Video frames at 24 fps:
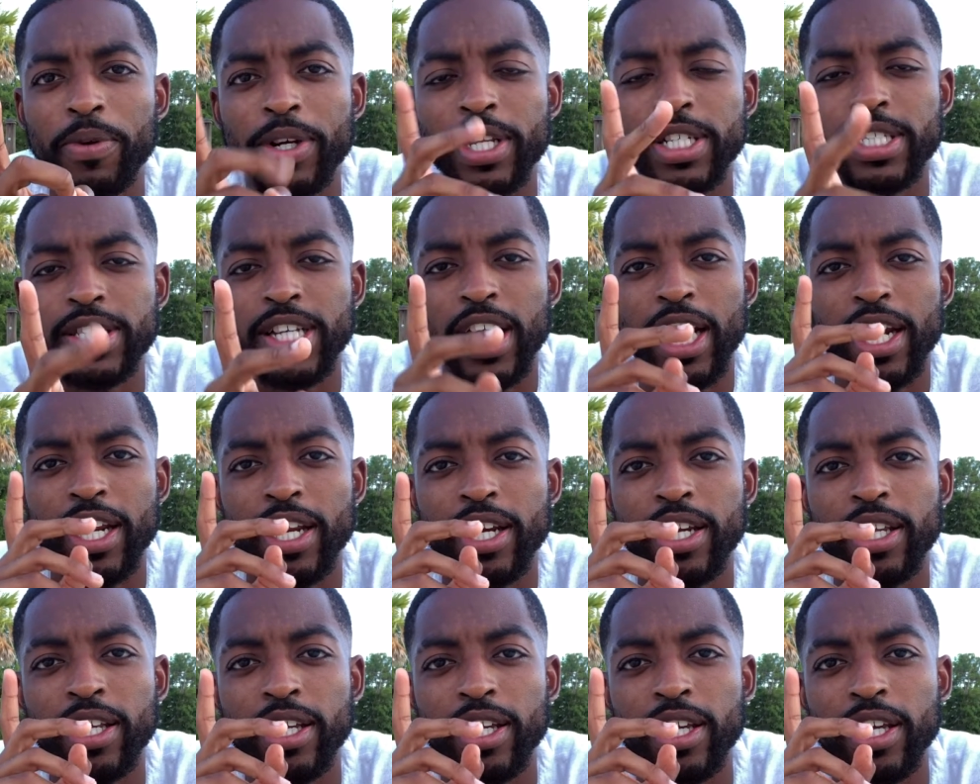we
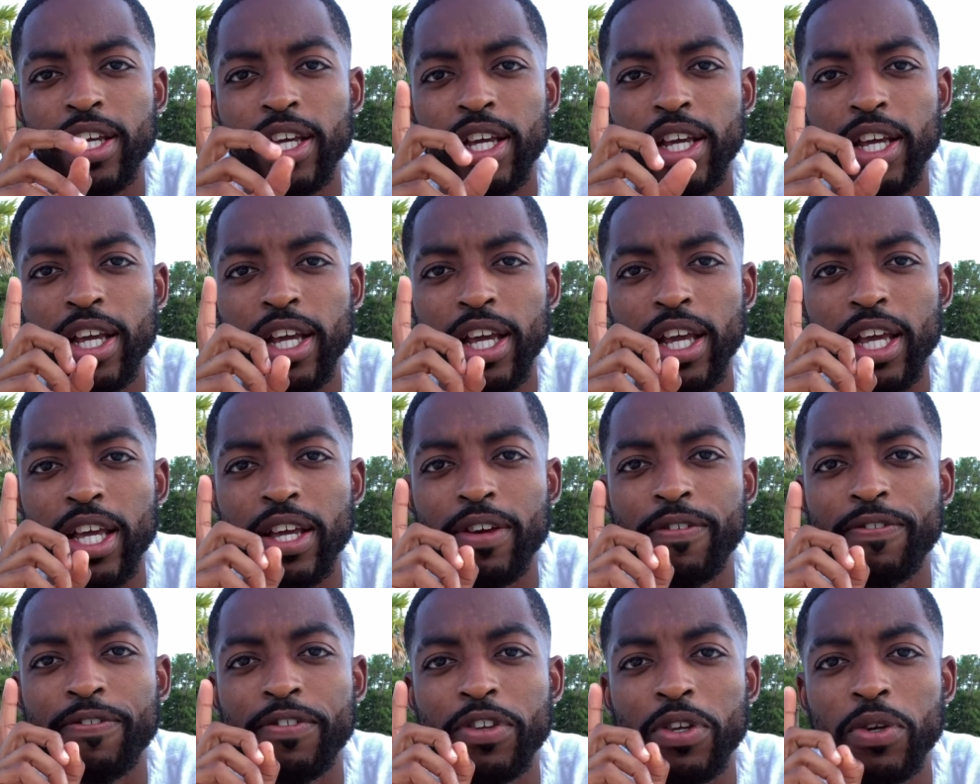decided
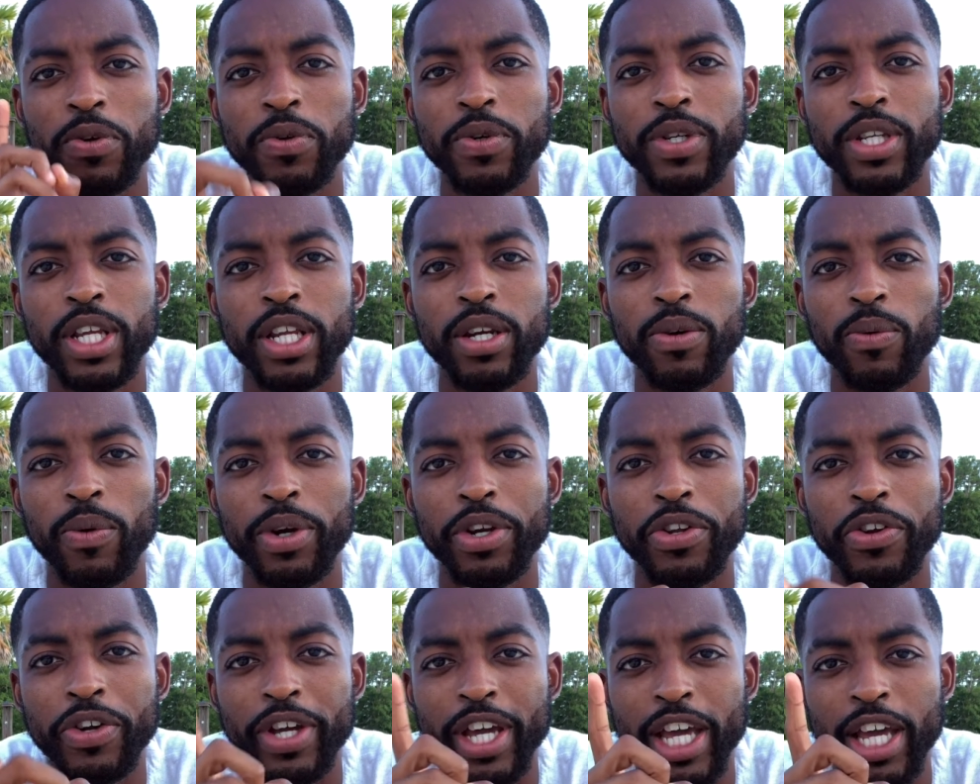if you didn't
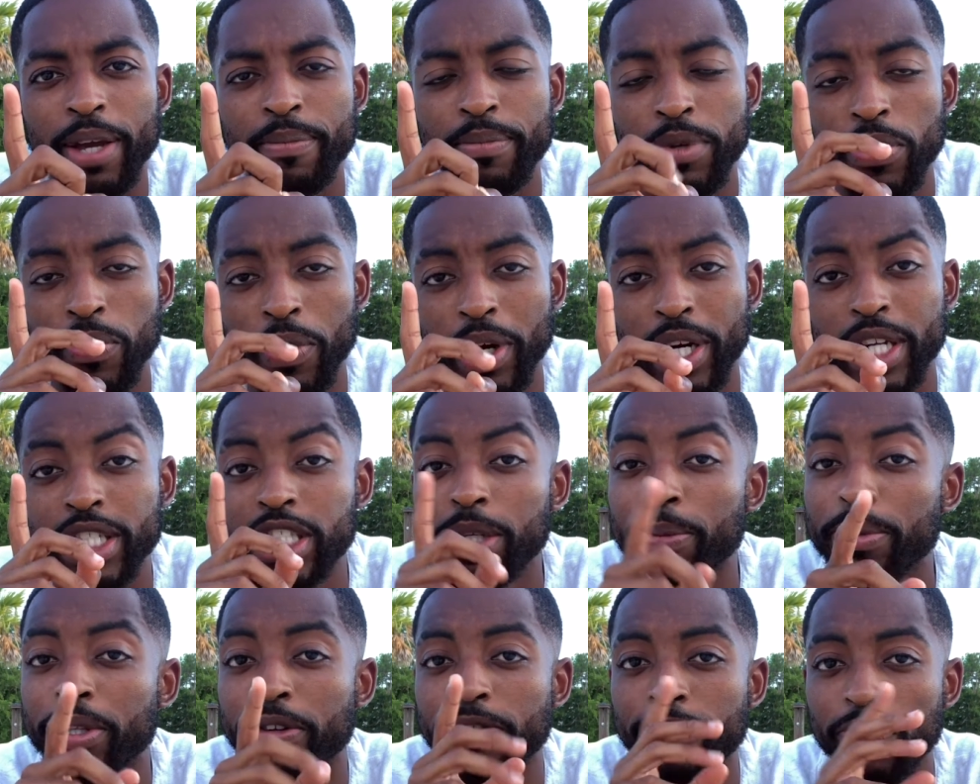win your game, you were gonna
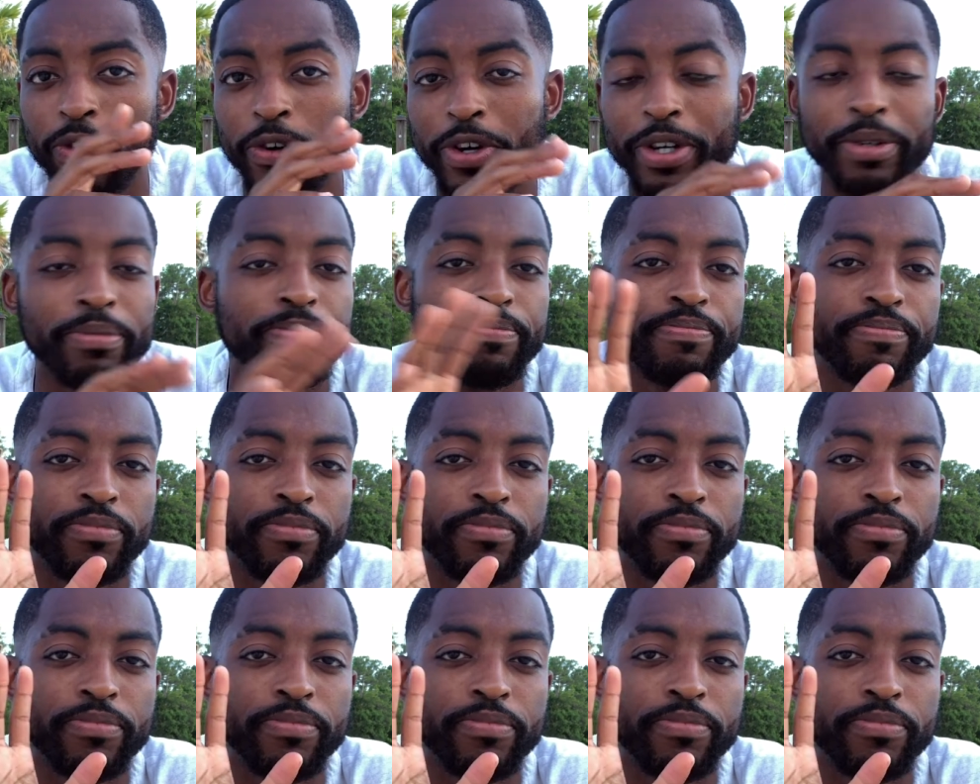sleep on the floor.